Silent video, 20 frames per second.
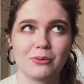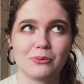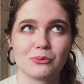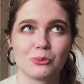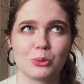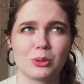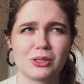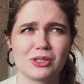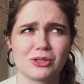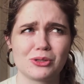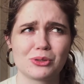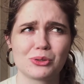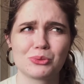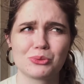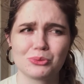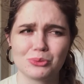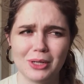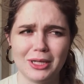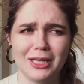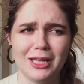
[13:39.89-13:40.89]
which was
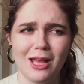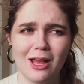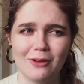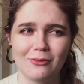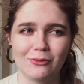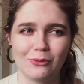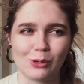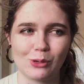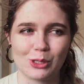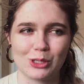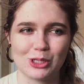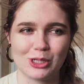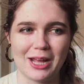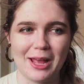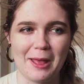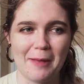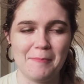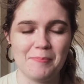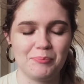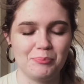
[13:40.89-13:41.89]
really
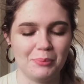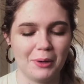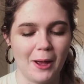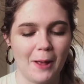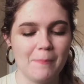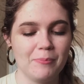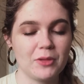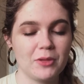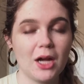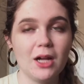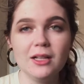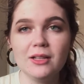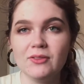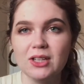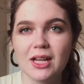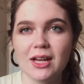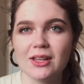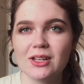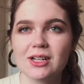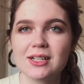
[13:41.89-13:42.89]
unfortunate, but all of
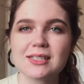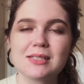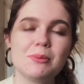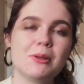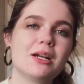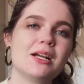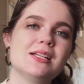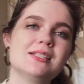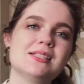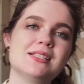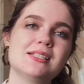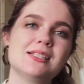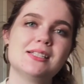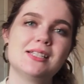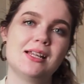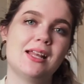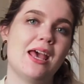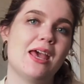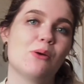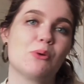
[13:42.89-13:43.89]
the other experiences
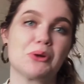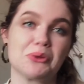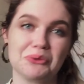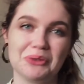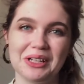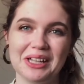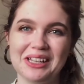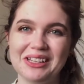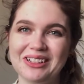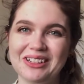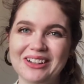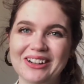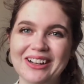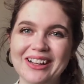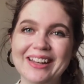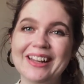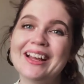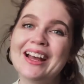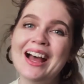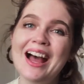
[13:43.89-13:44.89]
today were really
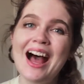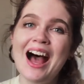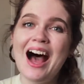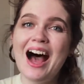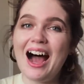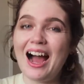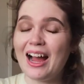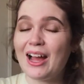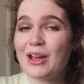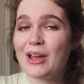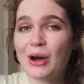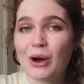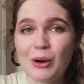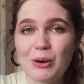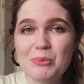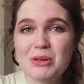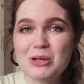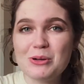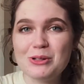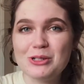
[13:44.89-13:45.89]
good. I
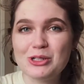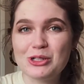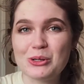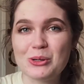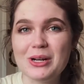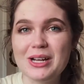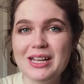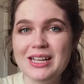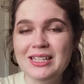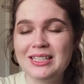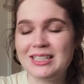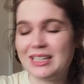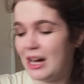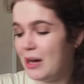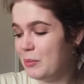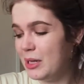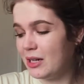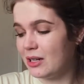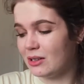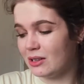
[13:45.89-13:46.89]
hope you enjoyed
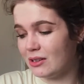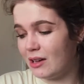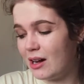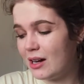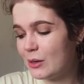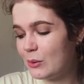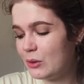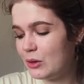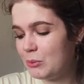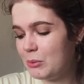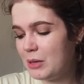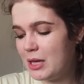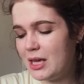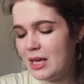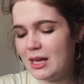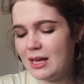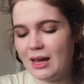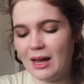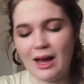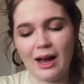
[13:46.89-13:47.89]
coming along with
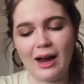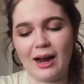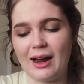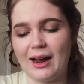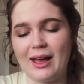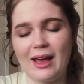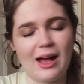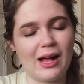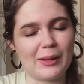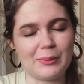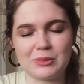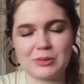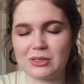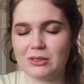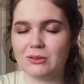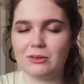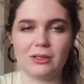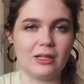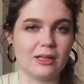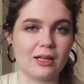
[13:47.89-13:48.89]
me. I
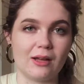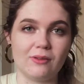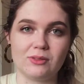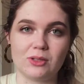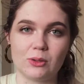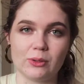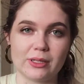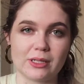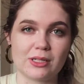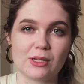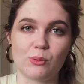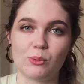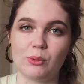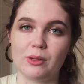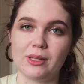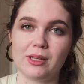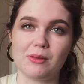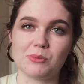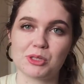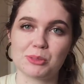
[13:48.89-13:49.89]
absolutely love going to
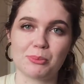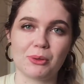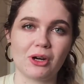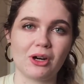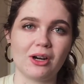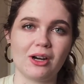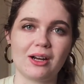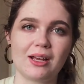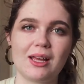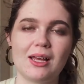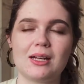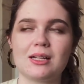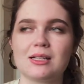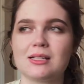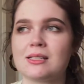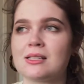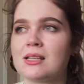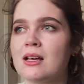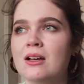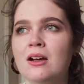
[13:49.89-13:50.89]
Williamsburg. It
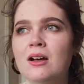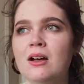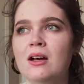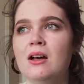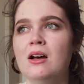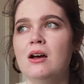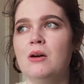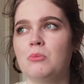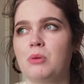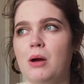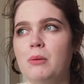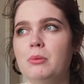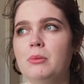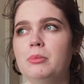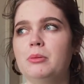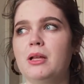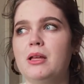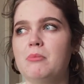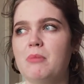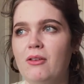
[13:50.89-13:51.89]
is
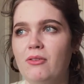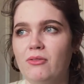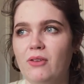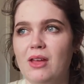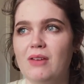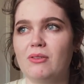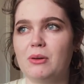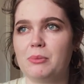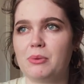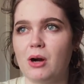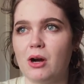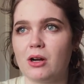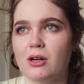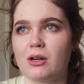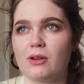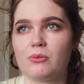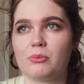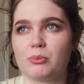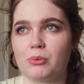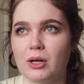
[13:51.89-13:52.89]
probably my favorite part
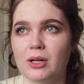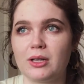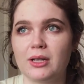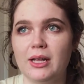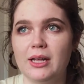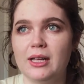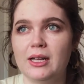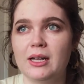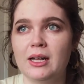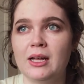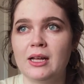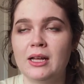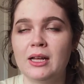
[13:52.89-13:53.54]
of Brooklyn.